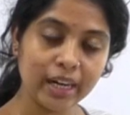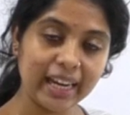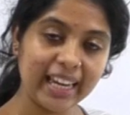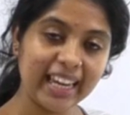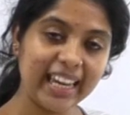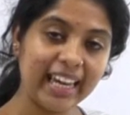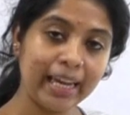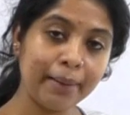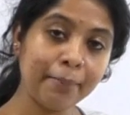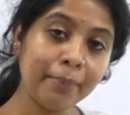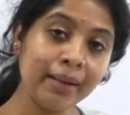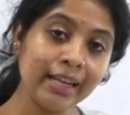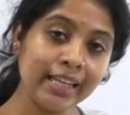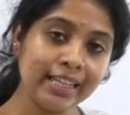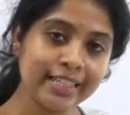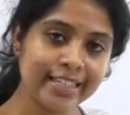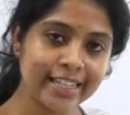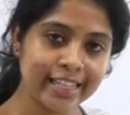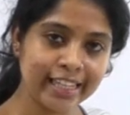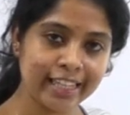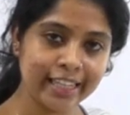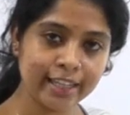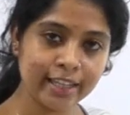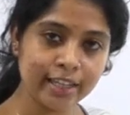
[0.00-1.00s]

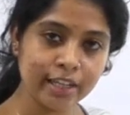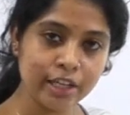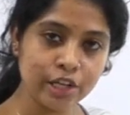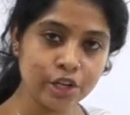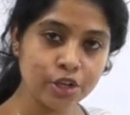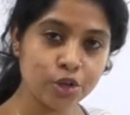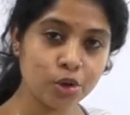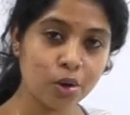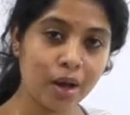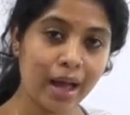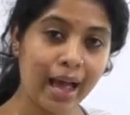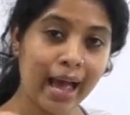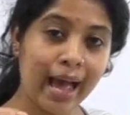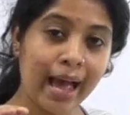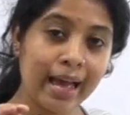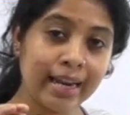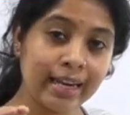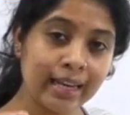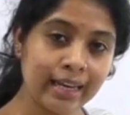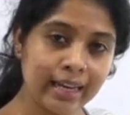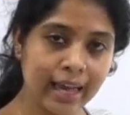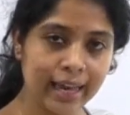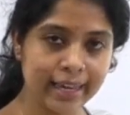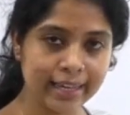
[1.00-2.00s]
ability to
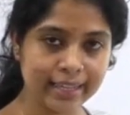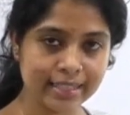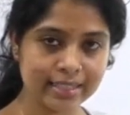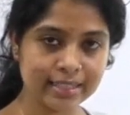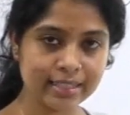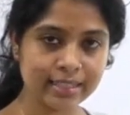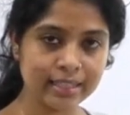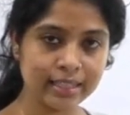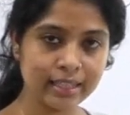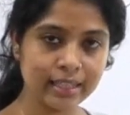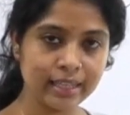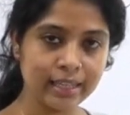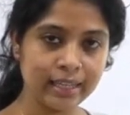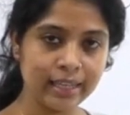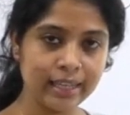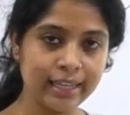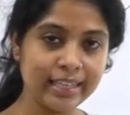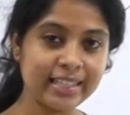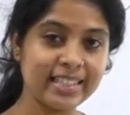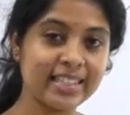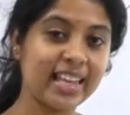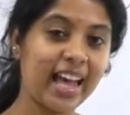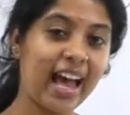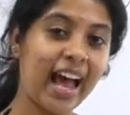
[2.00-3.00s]
analyze
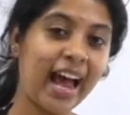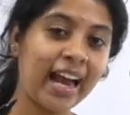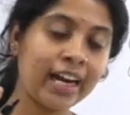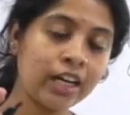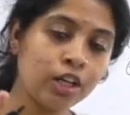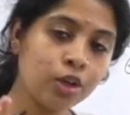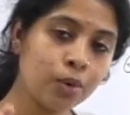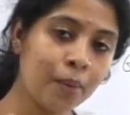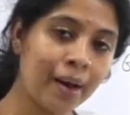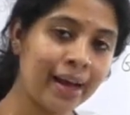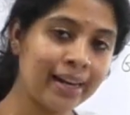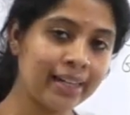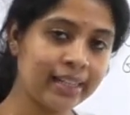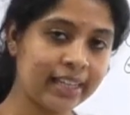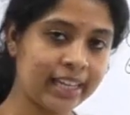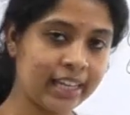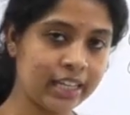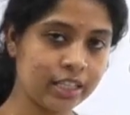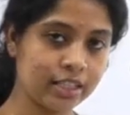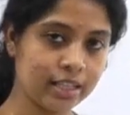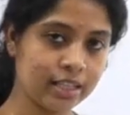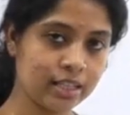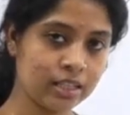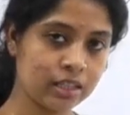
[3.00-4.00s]
its
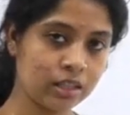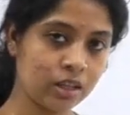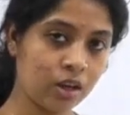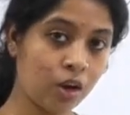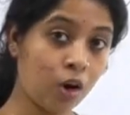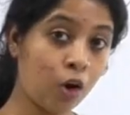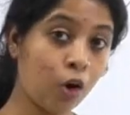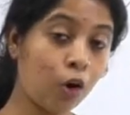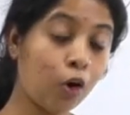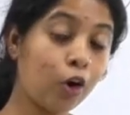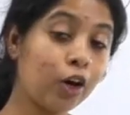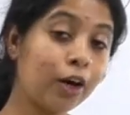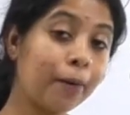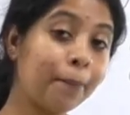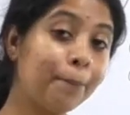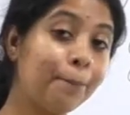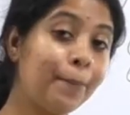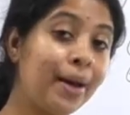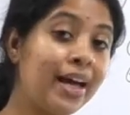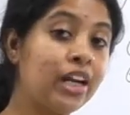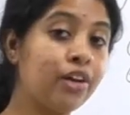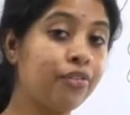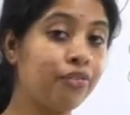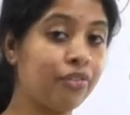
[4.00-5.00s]
advantages or
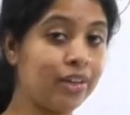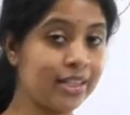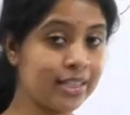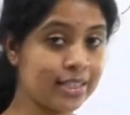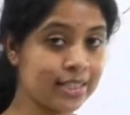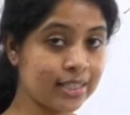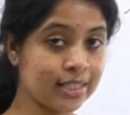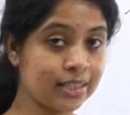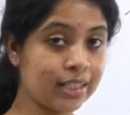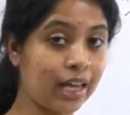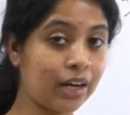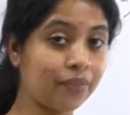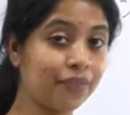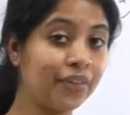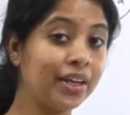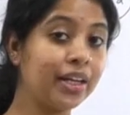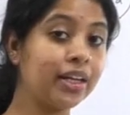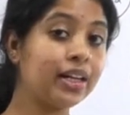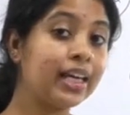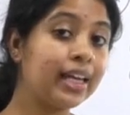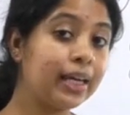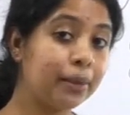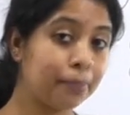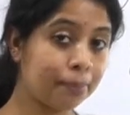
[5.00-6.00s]
benefits that we
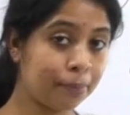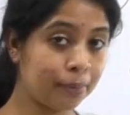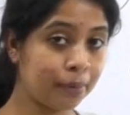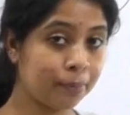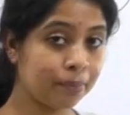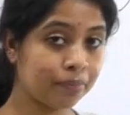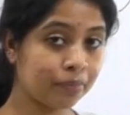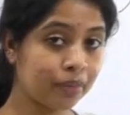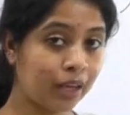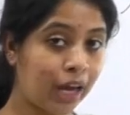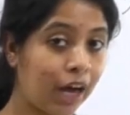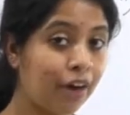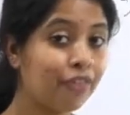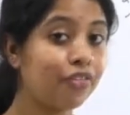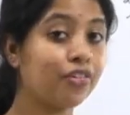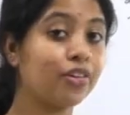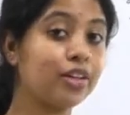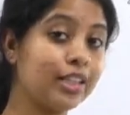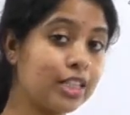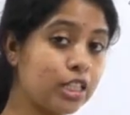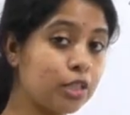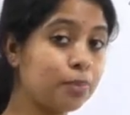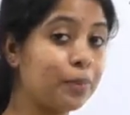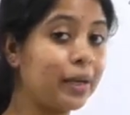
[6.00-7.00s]
reap
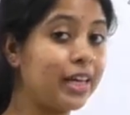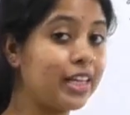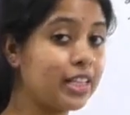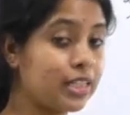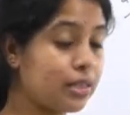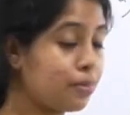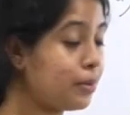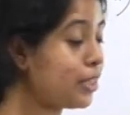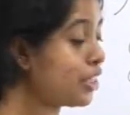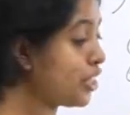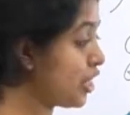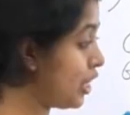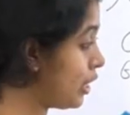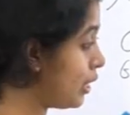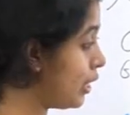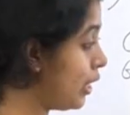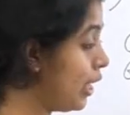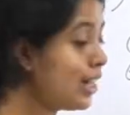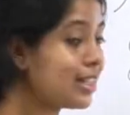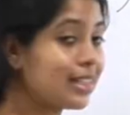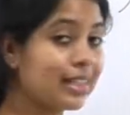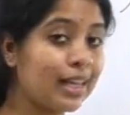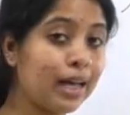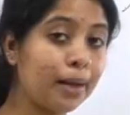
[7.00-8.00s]
after the space mission
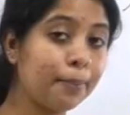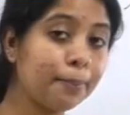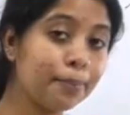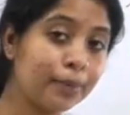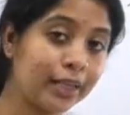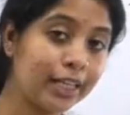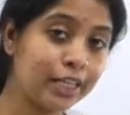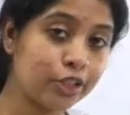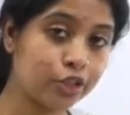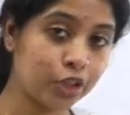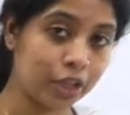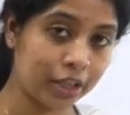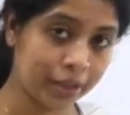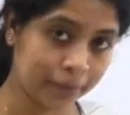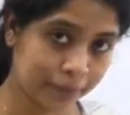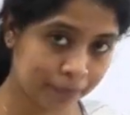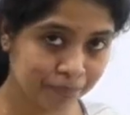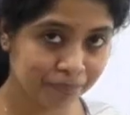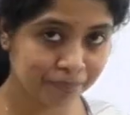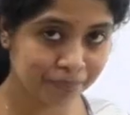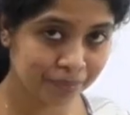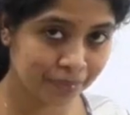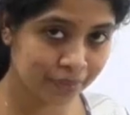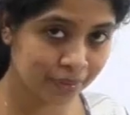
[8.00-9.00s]
is completed.
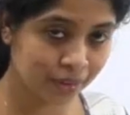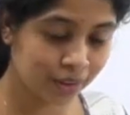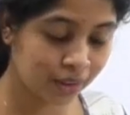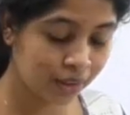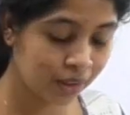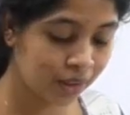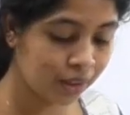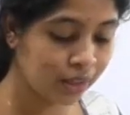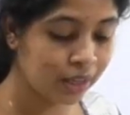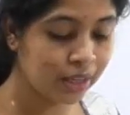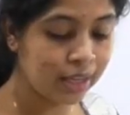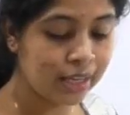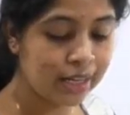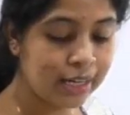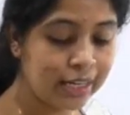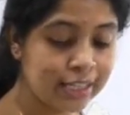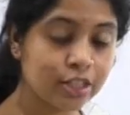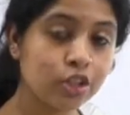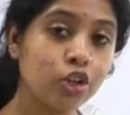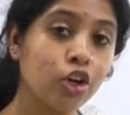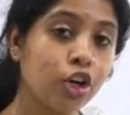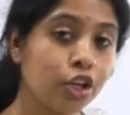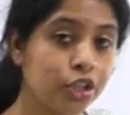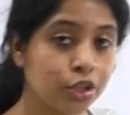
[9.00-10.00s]

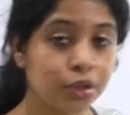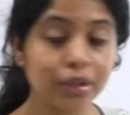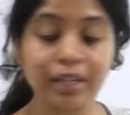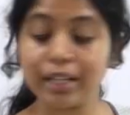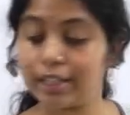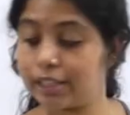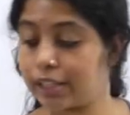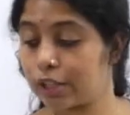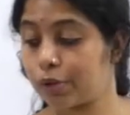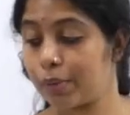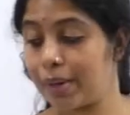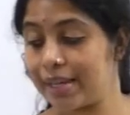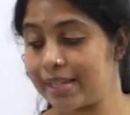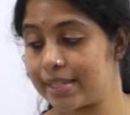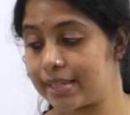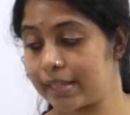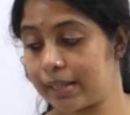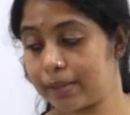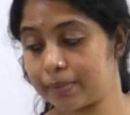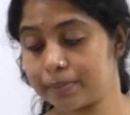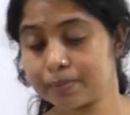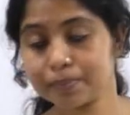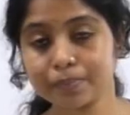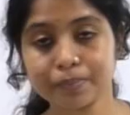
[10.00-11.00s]
Let's go to another
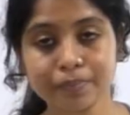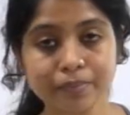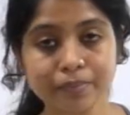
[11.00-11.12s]
question.